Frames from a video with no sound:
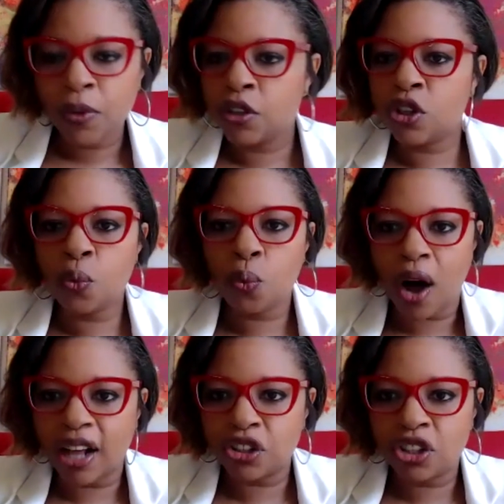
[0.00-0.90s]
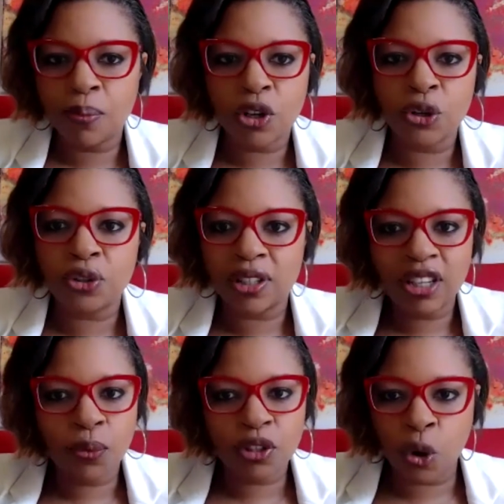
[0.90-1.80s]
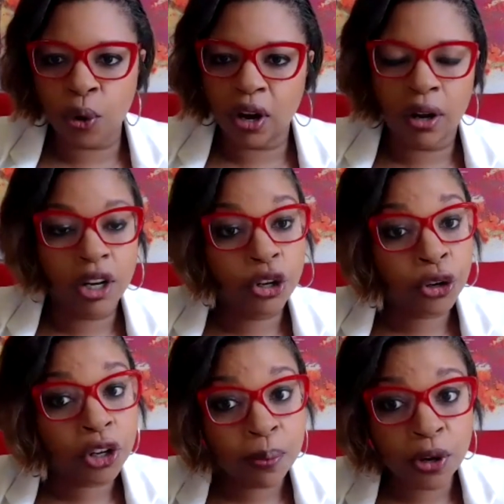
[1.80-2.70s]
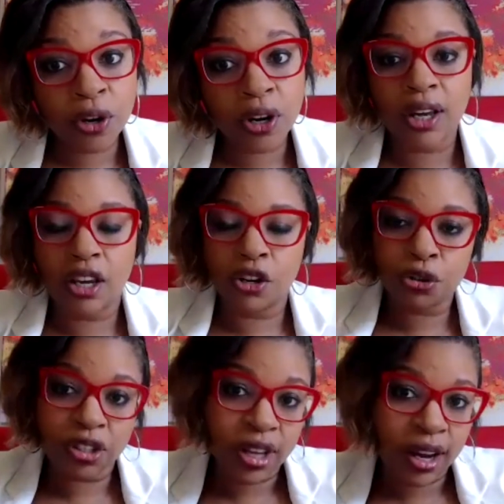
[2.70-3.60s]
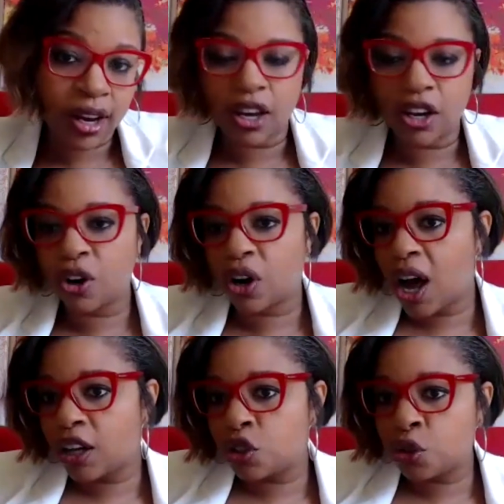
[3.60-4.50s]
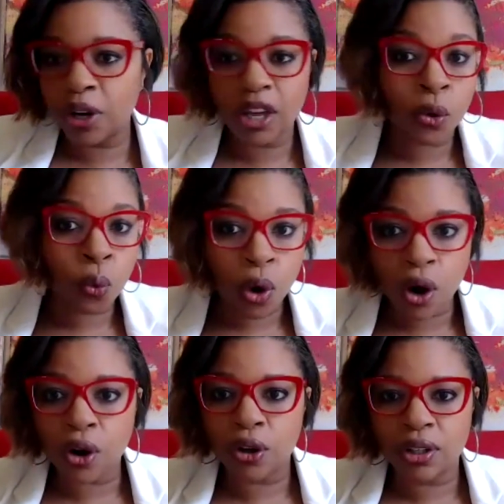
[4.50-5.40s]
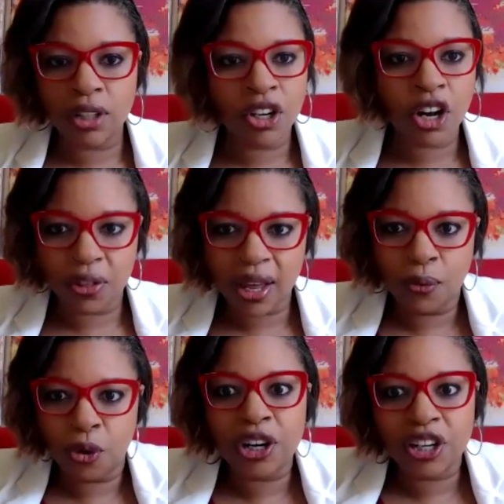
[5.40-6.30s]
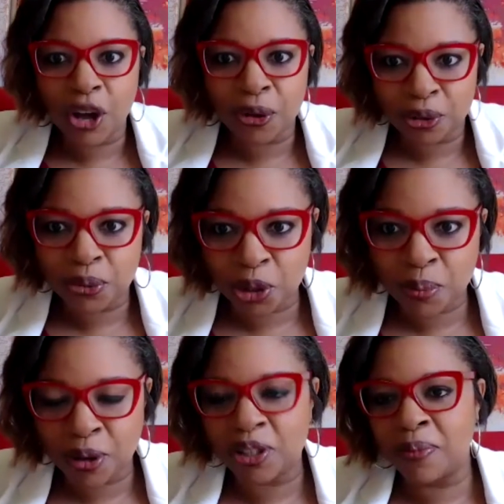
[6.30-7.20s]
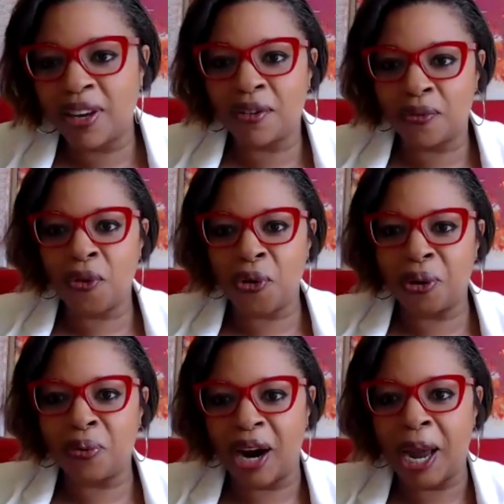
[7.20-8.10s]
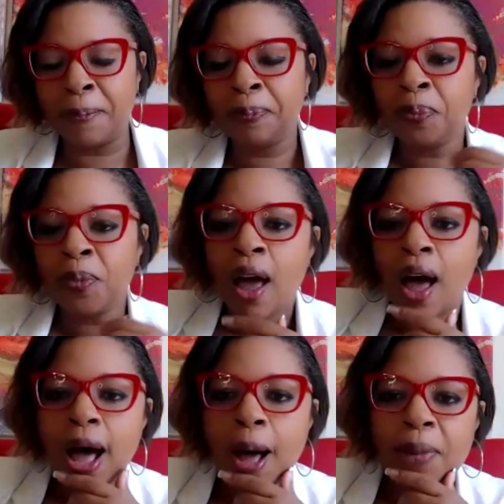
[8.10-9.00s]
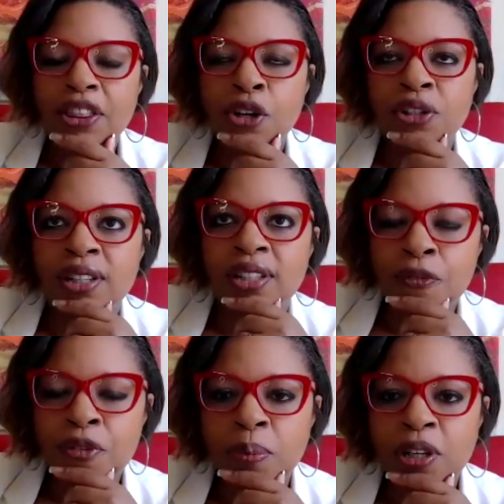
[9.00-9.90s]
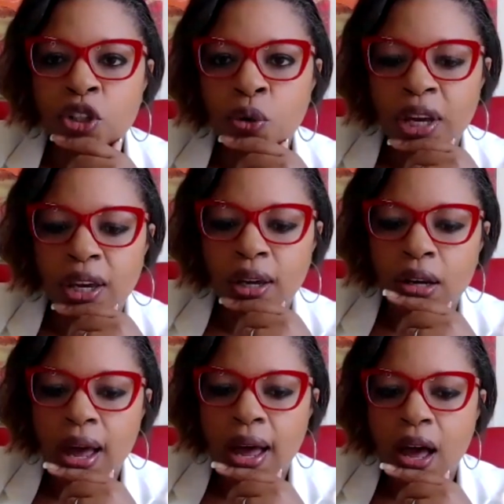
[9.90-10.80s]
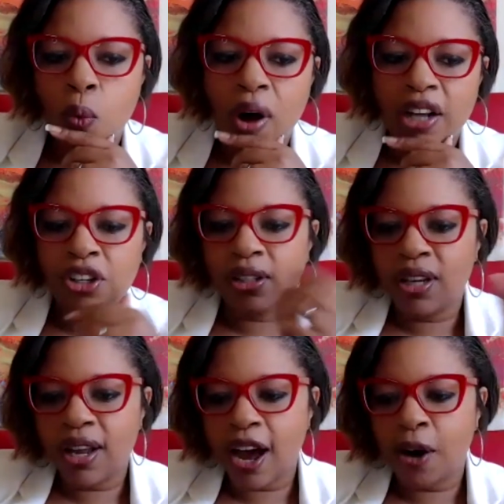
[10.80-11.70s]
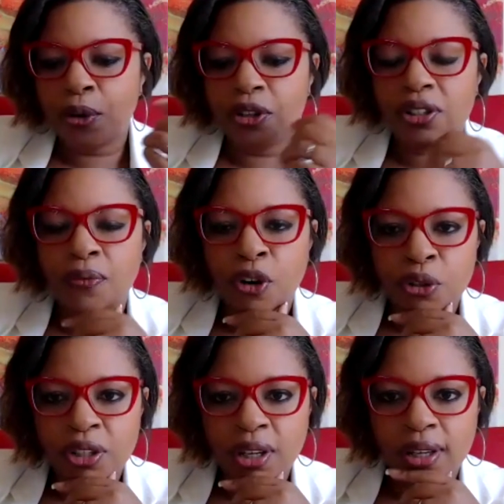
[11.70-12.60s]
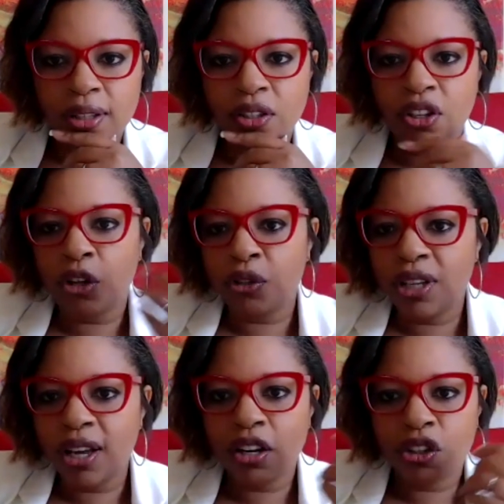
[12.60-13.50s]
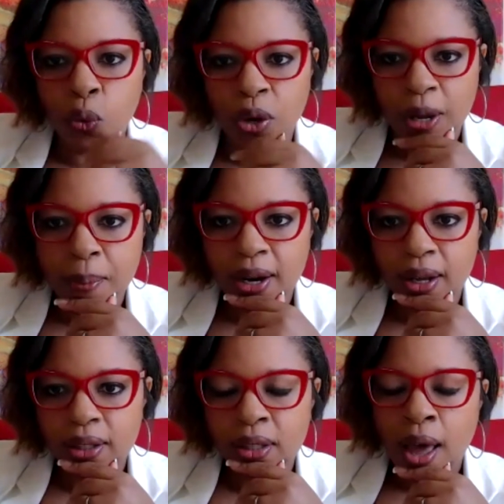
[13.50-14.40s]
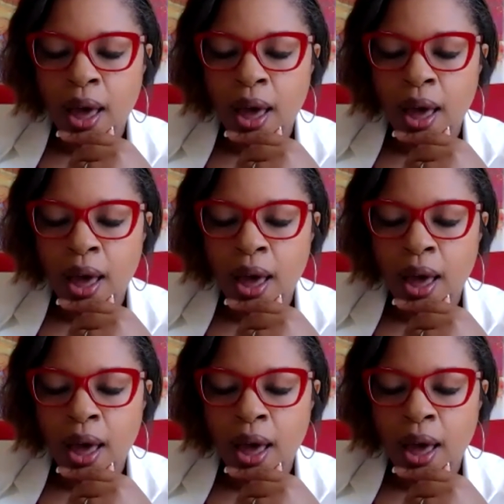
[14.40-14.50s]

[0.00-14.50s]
to watch some news to see what's going on in your community, your city, your country, the world. That we're adults, we're supposed to be informed, right? But there's a difference between watching 10 hours versus, 10 to 20 minutes.